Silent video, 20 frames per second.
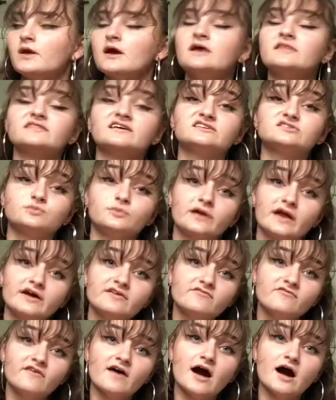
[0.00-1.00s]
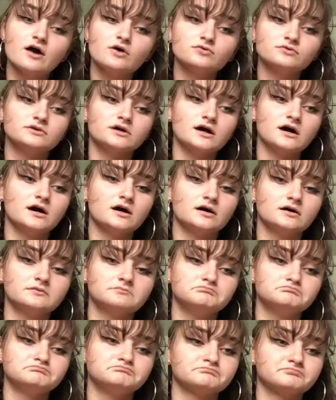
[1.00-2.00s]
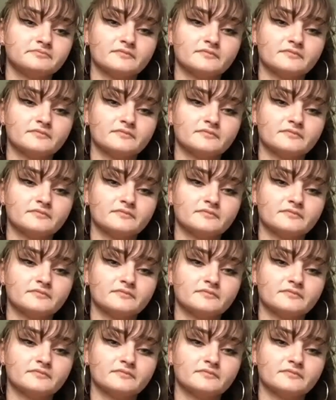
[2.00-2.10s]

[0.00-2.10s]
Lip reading: That's what I've found. I